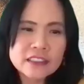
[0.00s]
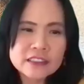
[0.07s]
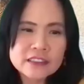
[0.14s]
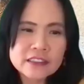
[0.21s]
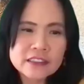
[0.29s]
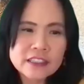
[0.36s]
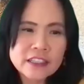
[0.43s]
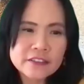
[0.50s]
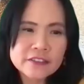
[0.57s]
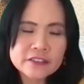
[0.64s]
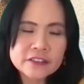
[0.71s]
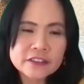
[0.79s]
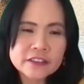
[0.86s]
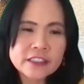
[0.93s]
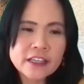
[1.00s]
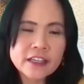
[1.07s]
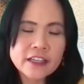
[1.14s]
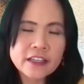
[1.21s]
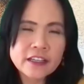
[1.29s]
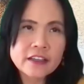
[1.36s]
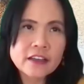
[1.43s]
it's safe to
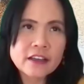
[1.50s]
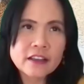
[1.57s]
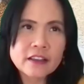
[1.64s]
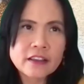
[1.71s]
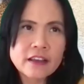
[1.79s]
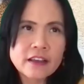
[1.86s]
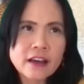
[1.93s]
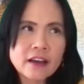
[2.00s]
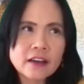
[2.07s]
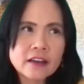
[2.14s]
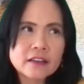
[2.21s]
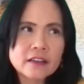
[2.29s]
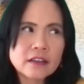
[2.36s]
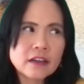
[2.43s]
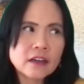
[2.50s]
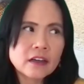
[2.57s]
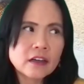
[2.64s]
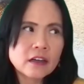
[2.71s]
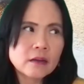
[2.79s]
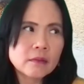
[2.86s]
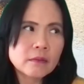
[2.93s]
say that
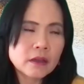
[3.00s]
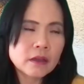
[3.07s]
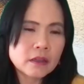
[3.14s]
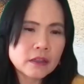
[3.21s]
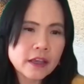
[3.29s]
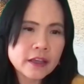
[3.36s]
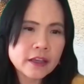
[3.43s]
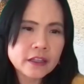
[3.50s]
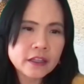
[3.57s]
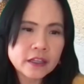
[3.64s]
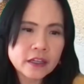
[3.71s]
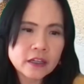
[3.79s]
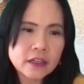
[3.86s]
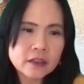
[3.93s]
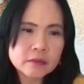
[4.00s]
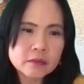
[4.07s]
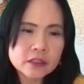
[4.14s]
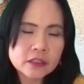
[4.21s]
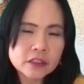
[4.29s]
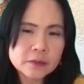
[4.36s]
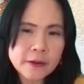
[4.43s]
any
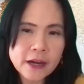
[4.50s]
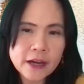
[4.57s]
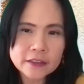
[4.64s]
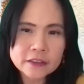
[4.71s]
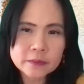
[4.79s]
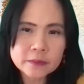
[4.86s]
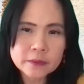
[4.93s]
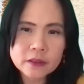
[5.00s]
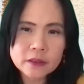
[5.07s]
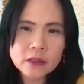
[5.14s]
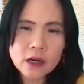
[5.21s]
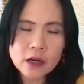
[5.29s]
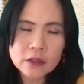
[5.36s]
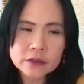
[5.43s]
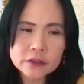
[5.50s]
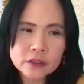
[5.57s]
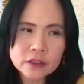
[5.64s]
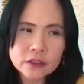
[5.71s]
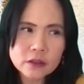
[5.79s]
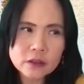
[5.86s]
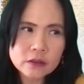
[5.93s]
gums is possible.
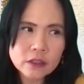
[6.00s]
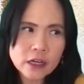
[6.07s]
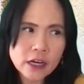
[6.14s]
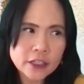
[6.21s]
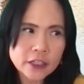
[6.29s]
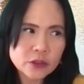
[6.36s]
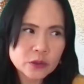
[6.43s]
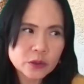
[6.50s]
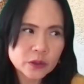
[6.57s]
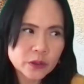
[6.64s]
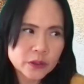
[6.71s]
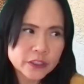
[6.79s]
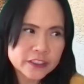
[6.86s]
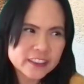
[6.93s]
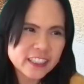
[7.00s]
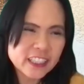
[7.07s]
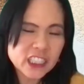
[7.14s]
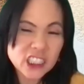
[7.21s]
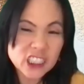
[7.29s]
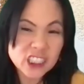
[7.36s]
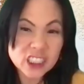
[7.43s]
Also, hydrocolloids,
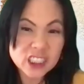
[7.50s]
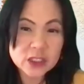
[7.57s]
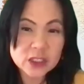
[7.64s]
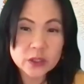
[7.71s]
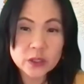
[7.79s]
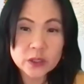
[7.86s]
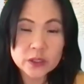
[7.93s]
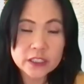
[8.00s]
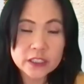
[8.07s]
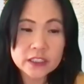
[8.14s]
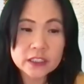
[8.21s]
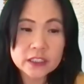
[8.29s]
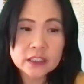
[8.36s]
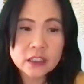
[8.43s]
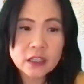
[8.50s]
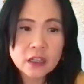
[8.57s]
any kind of hydrocolloids.